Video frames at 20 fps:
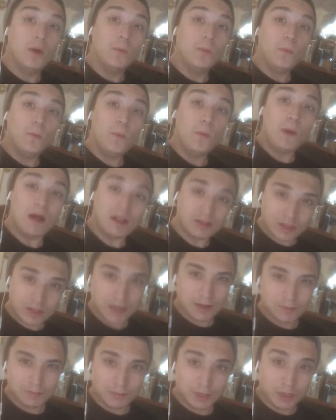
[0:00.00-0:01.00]

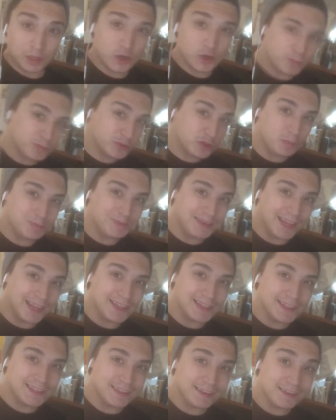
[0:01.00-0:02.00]
Welcome to Coop Scoop
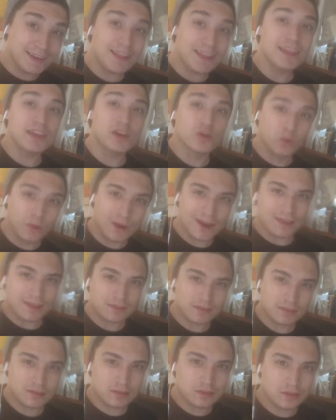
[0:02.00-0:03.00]
Daily, the daily
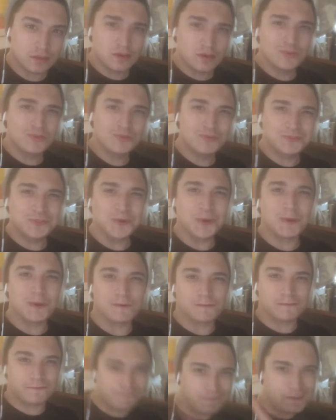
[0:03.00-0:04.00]
quest for
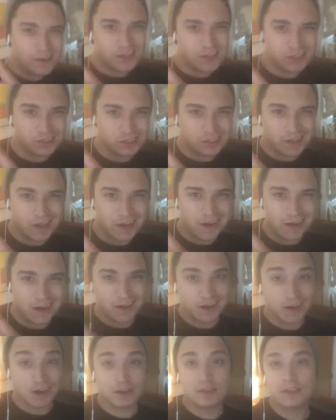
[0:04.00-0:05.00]
facial
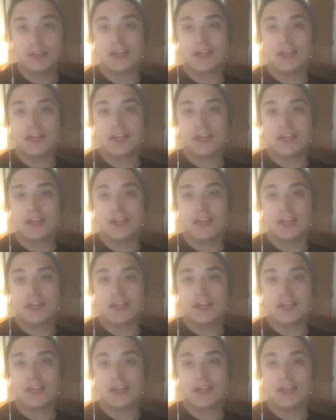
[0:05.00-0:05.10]
hair.